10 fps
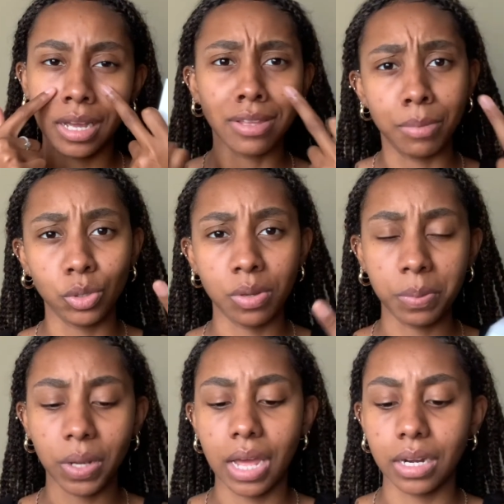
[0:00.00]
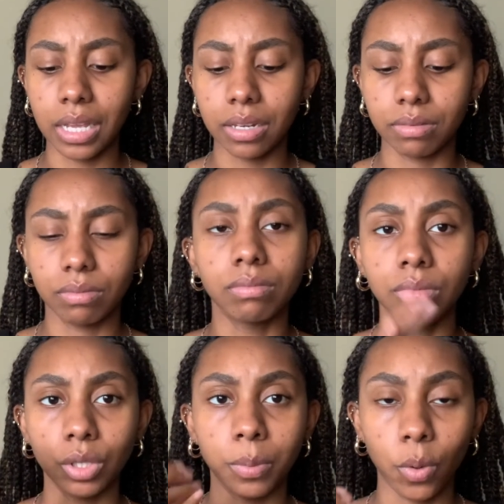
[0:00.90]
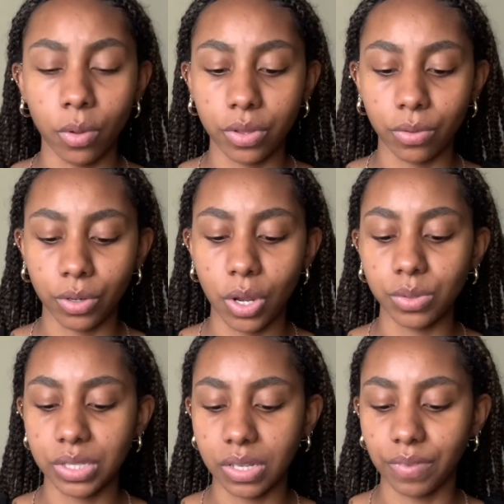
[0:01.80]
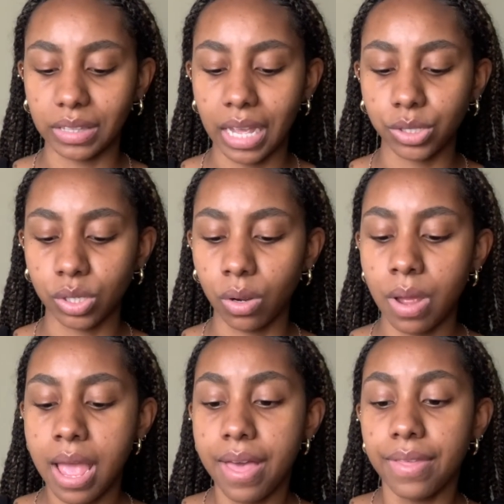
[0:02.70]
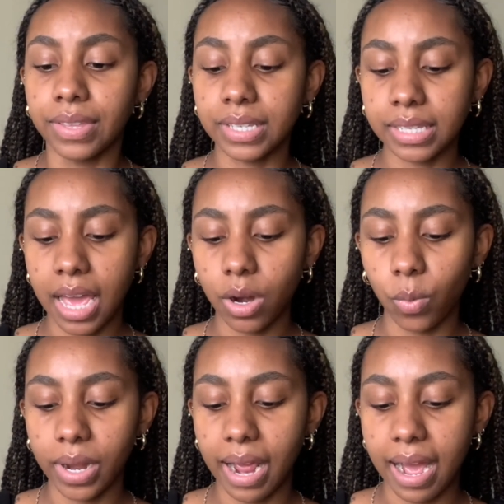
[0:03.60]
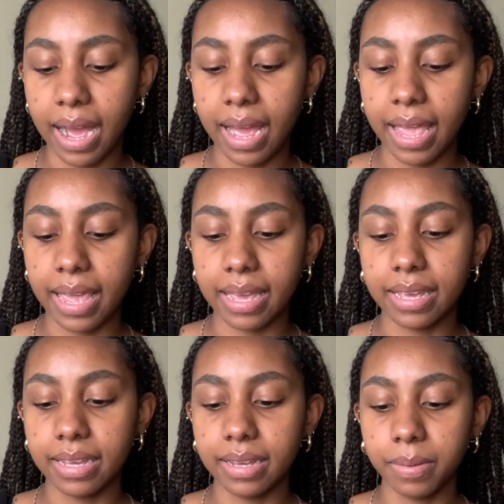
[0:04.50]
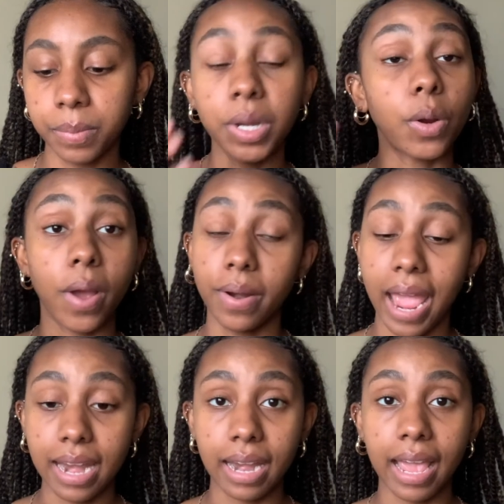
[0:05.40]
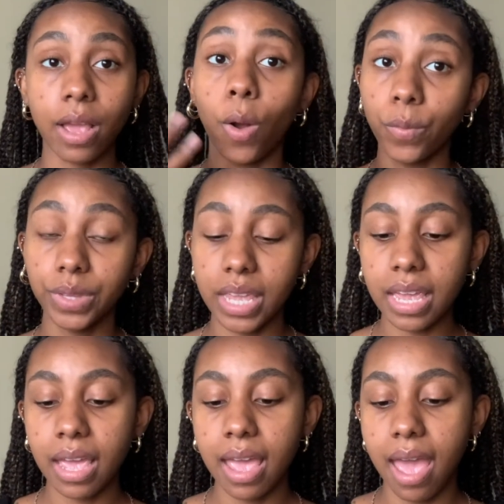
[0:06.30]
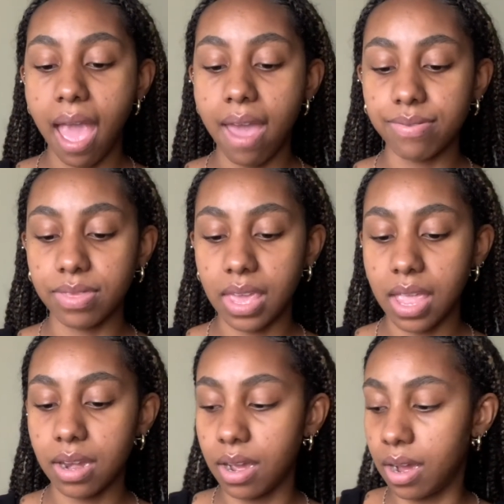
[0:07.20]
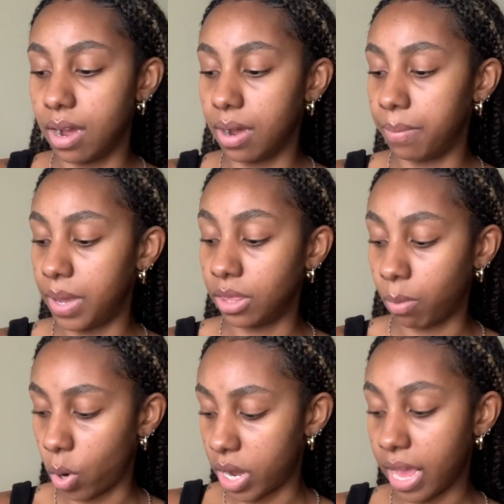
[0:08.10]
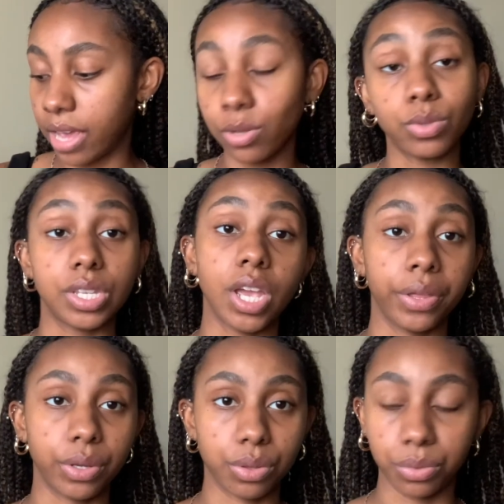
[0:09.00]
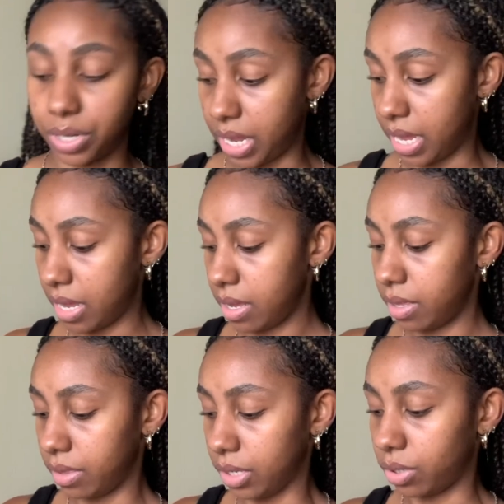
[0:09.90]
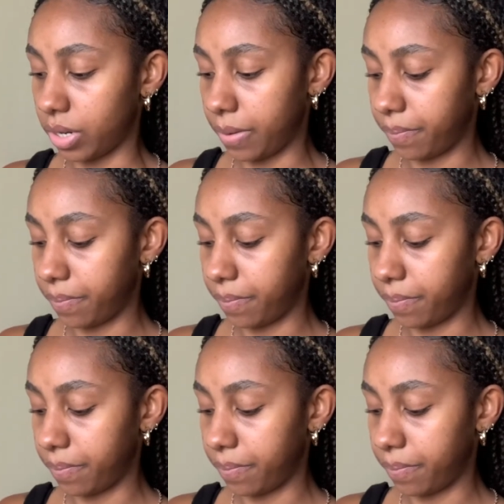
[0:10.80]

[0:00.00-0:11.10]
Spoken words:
I think most people kind of get a little bit oily on their nose and stuff like that. So this is kind of what I put on at night only. And then in the morning, I use the other these three.